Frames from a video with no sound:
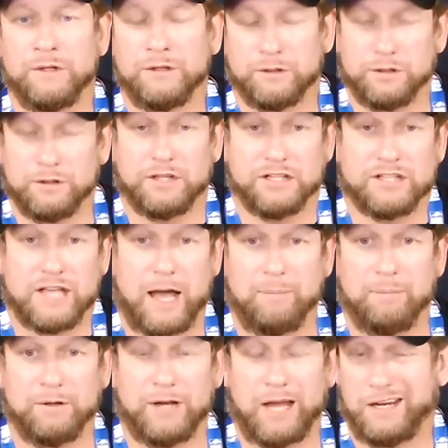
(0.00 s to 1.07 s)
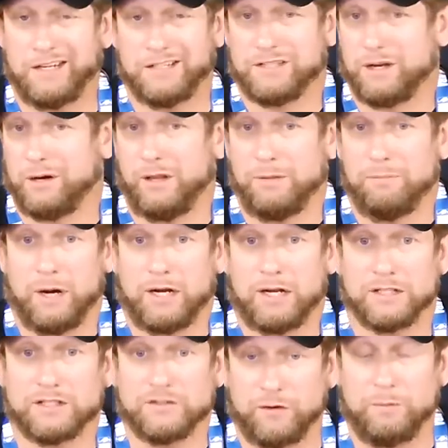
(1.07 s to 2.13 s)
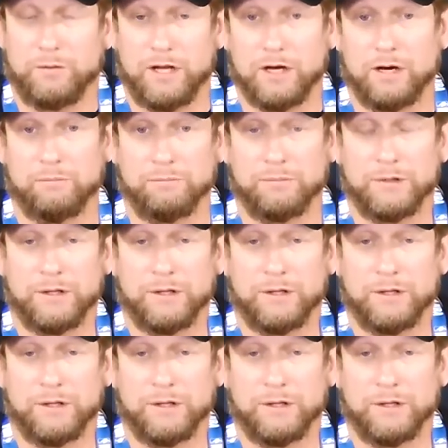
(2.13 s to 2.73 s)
good things happen not necessarily buckets from him